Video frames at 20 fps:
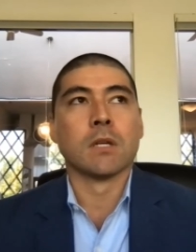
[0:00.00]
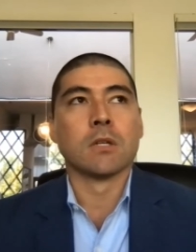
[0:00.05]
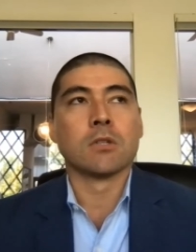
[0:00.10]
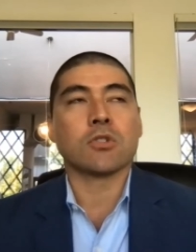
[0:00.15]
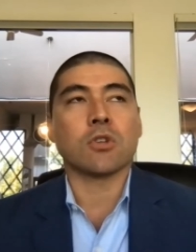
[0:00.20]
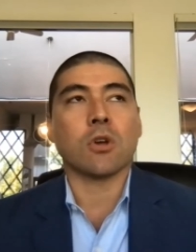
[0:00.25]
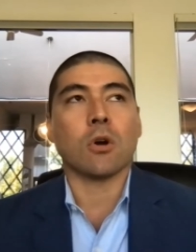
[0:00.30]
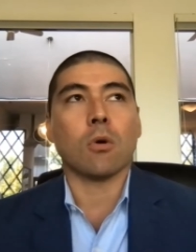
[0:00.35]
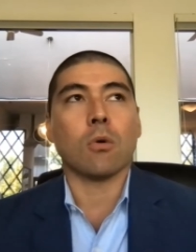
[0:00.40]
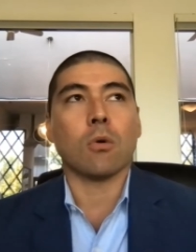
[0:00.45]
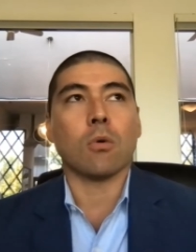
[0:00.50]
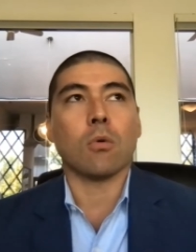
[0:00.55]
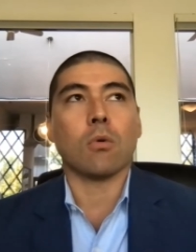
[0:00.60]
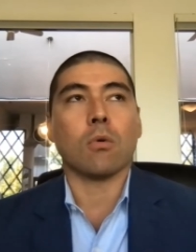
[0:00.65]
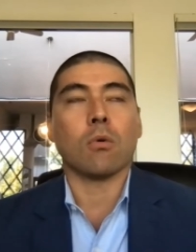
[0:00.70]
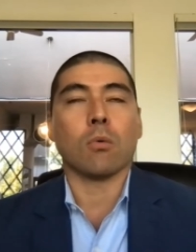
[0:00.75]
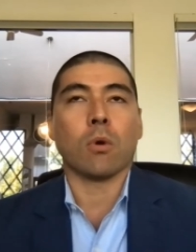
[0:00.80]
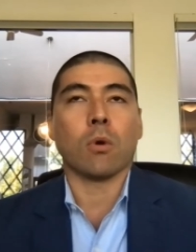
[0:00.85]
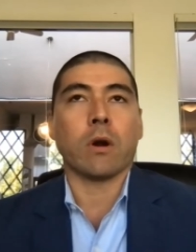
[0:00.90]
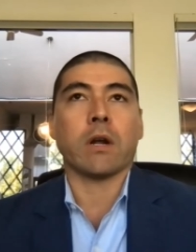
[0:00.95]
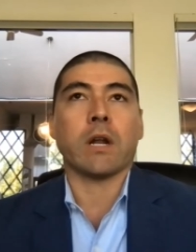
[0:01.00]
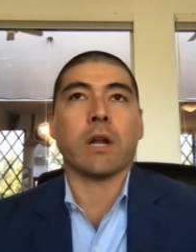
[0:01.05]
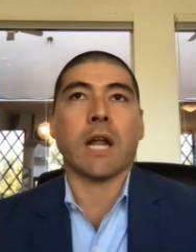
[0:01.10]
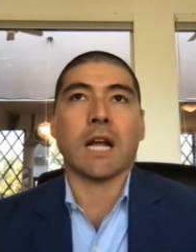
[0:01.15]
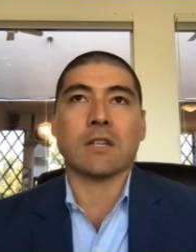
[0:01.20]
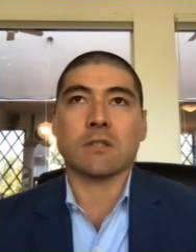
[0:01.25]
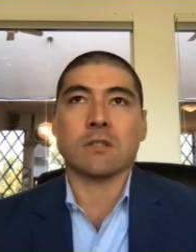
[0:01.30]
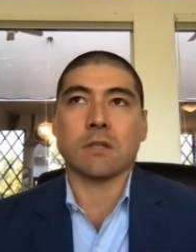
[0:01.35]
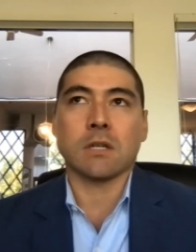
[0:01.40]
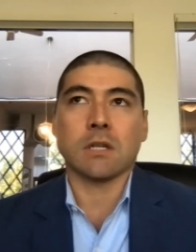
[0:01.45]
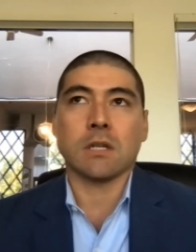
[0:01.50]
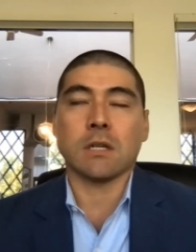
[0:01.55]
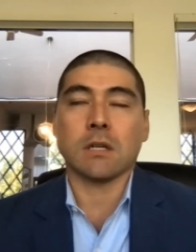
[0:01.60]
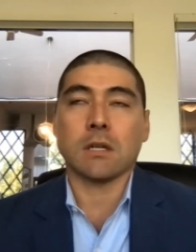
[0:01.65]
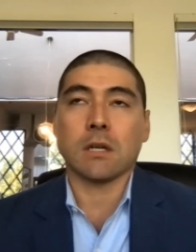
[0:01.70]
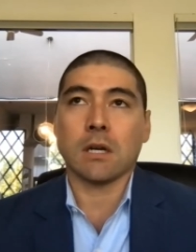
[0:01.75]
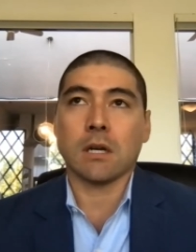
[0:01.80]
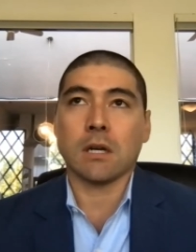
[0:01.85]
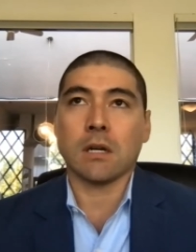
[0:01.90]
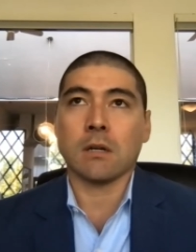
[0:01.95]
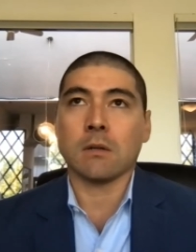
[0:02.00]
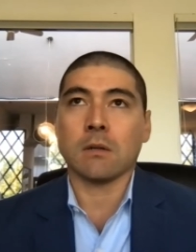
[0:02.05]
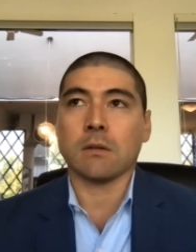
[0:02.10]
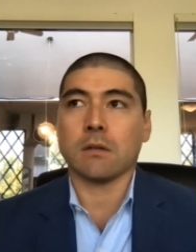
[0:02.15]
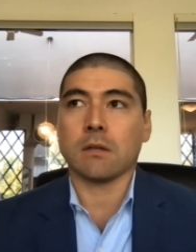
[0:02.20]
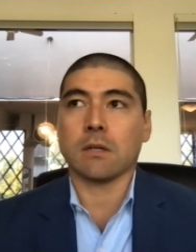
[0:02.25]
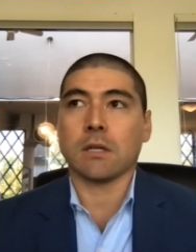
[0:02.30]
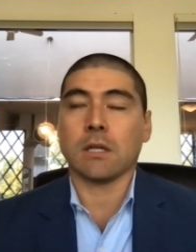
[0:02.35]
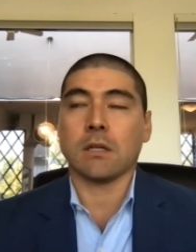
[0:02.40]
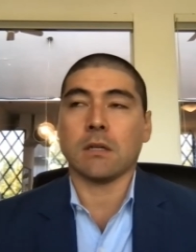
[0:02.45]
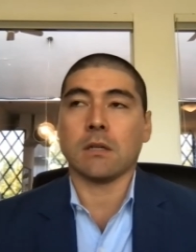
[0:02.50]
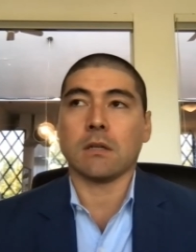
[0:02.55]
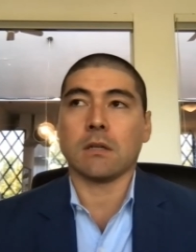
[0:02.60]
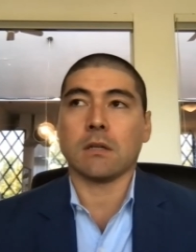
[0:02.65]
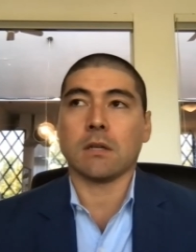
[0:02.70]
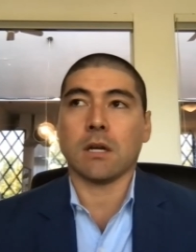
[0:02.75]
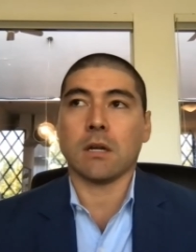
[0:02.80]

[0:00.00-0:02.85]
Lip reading: So we're actually in